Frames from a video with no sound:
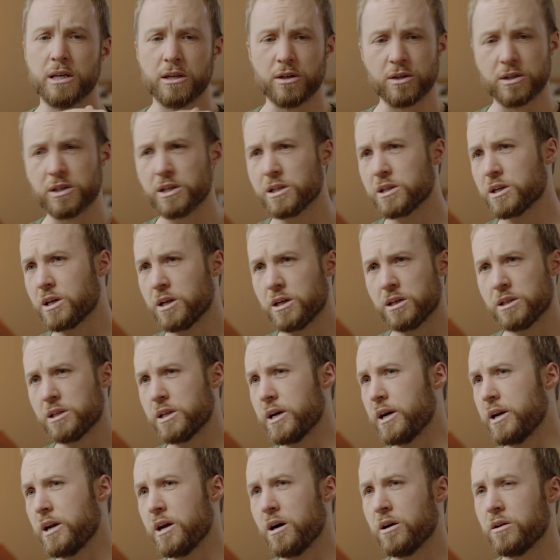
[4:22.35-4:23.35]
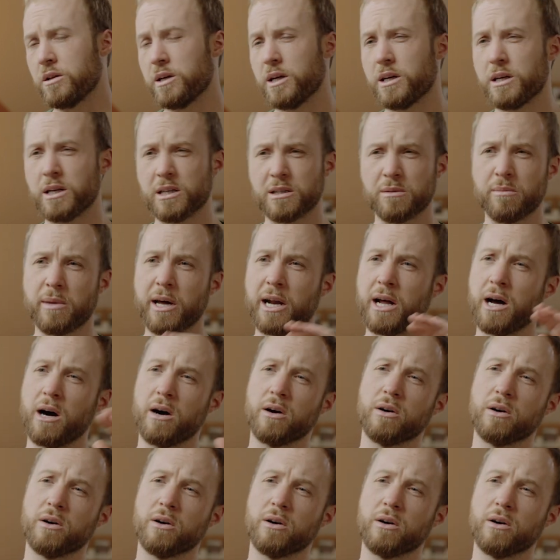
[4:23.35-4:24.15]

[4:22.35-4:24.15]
you're just going to stay down there. It doesn't matter how